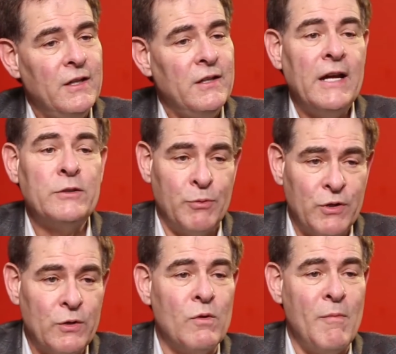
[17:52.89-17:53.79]
That's
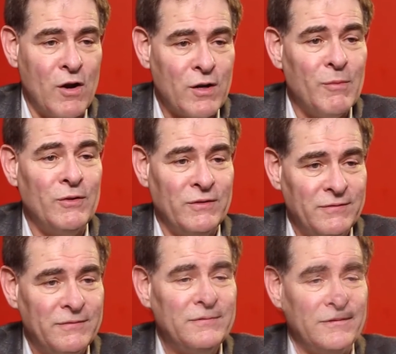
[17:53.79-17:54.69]
pretty remarkable.
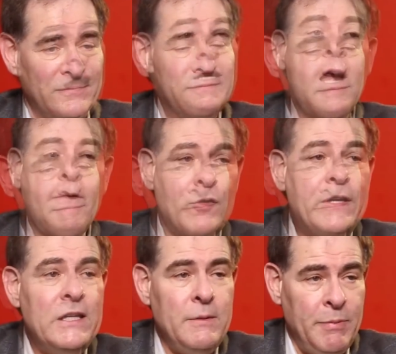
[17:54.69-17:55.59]
Not for
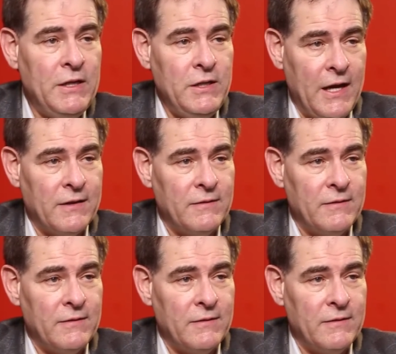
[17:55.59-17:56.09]
EDP yet.